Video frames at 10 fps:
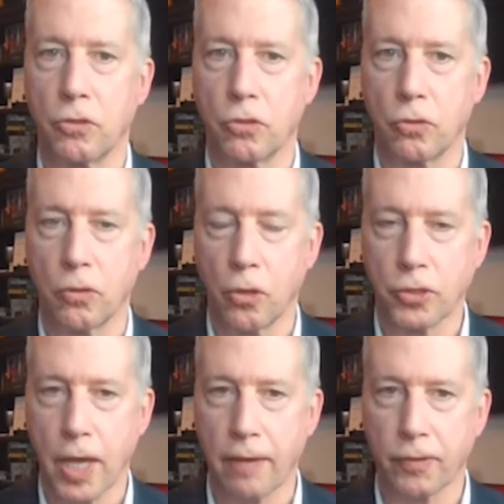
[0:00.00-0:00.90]
to
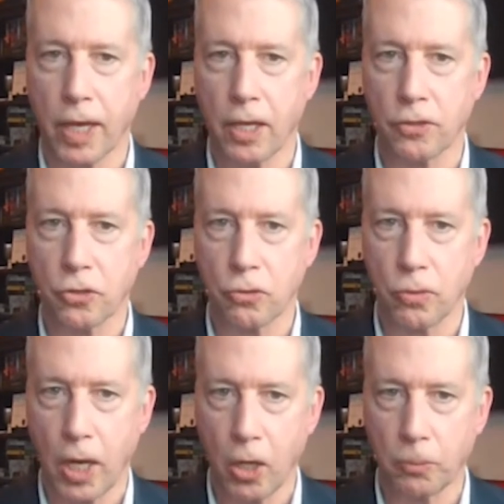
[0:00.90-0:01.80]
those Afghans who
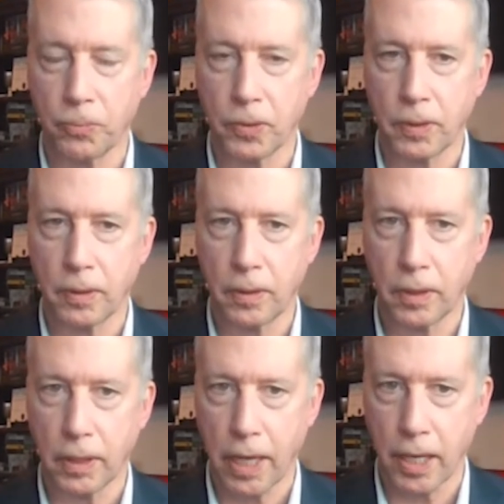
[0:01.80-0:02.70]
helped
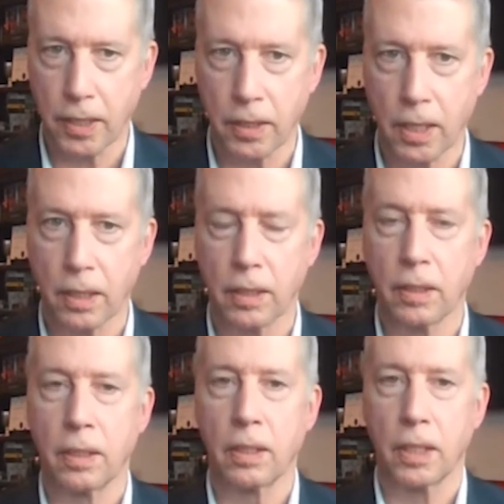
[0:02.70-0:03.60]
Canada
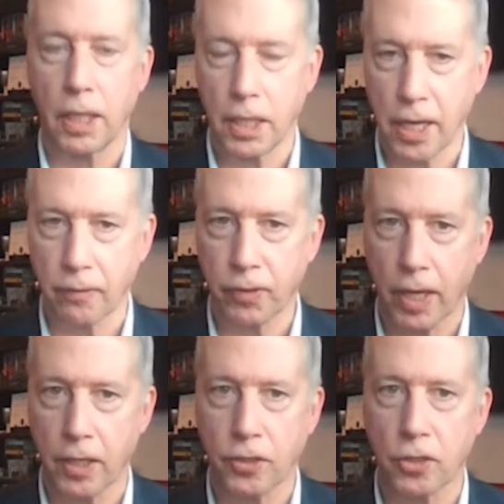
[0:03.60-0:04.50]
in
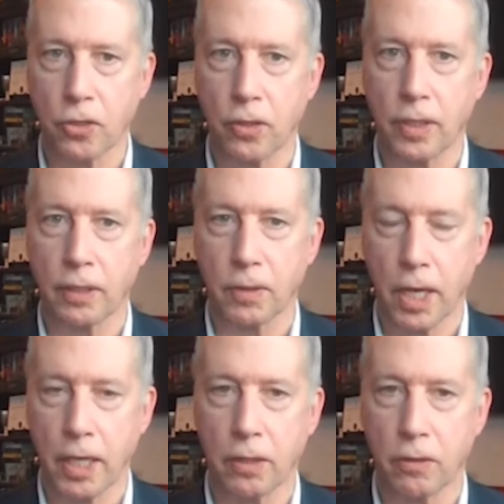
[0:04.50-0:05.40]
Afghanistan at the
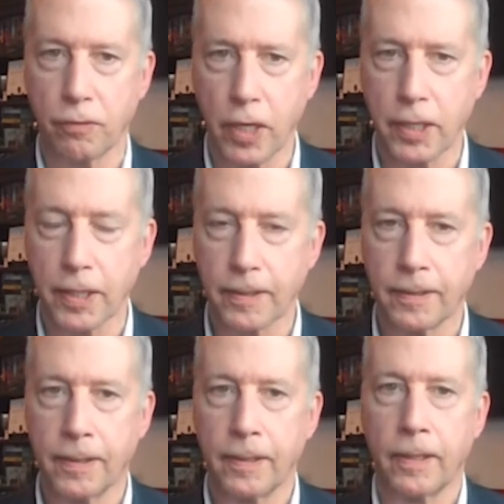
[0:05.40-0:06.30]
height of the fighting,
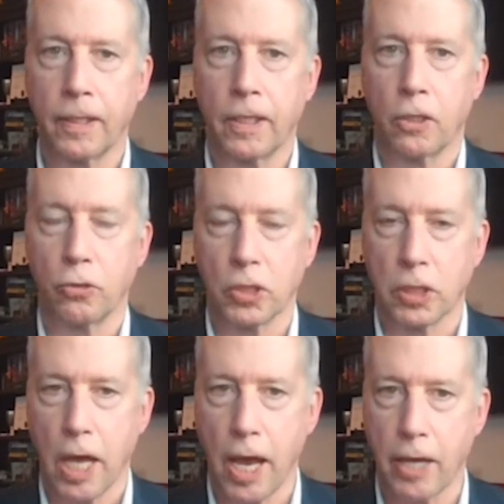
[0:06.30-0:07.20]
whose
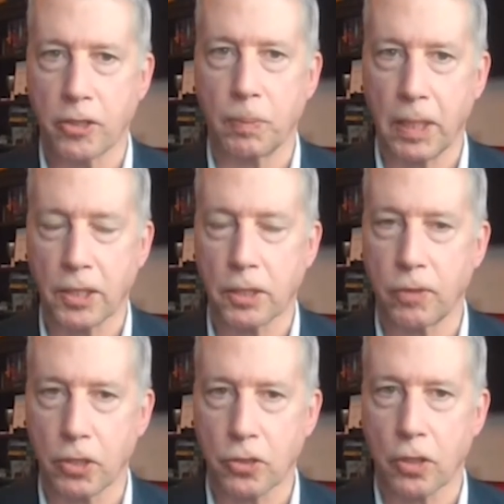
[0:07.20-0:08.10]
lives, because of
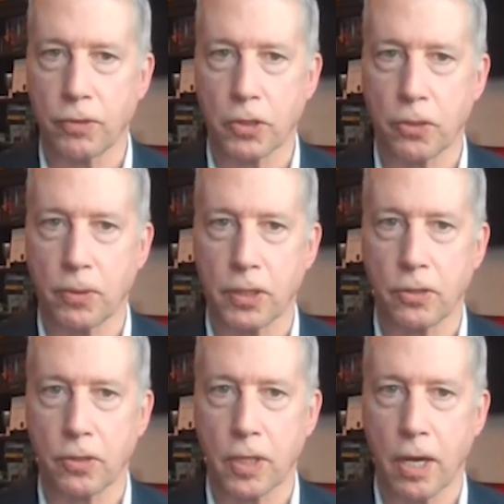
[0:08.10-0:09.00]
their service to us,
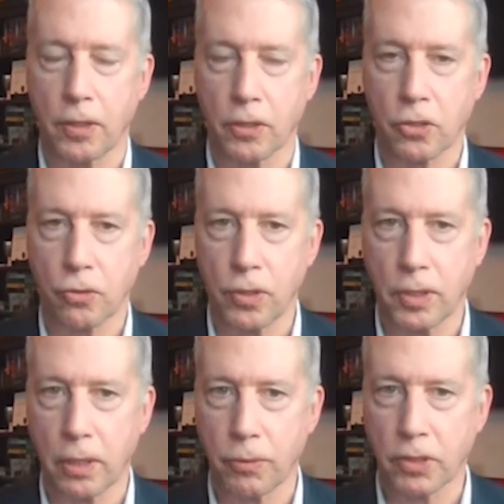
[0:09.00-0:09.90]
are now at
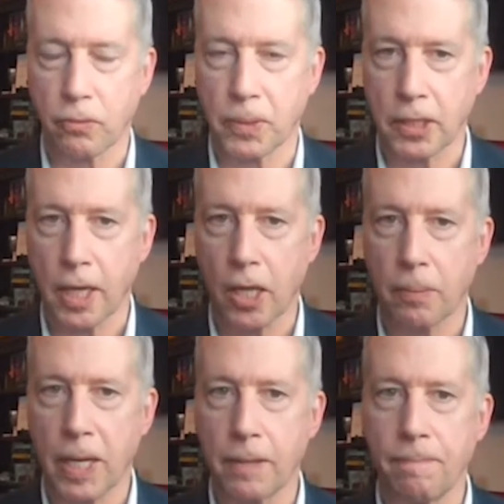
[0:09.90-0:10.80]
extraordinary risk from the
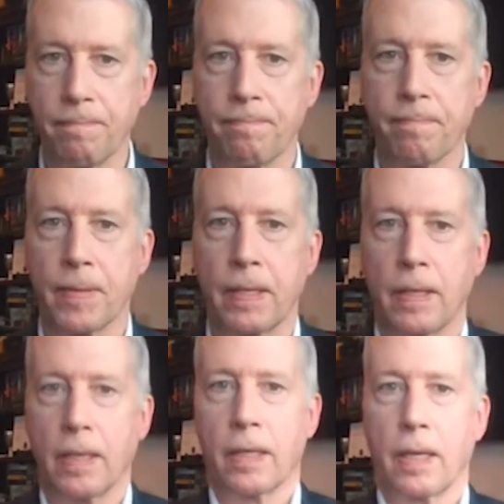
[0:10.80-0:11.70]
Taliban.
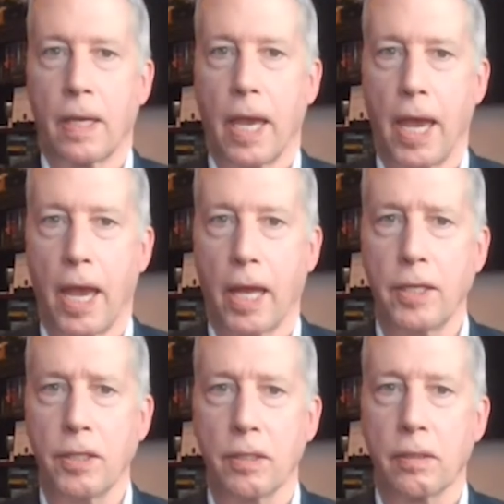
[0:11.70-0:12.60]

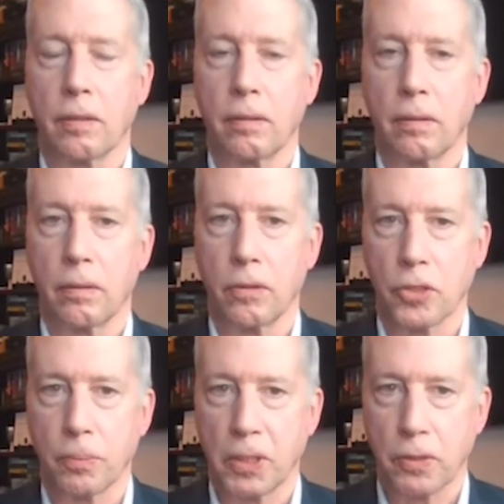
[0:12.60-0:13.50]
And there's
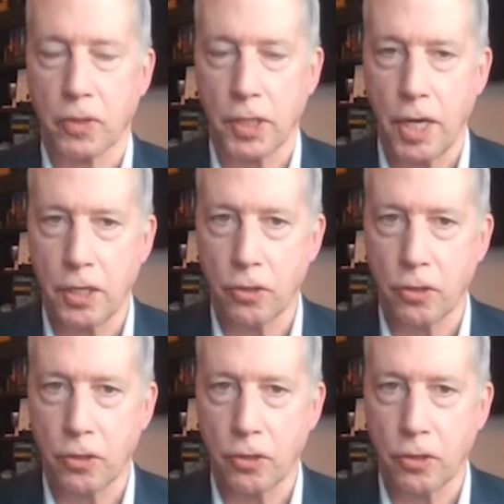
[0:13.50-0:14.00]
a bunch of Canadian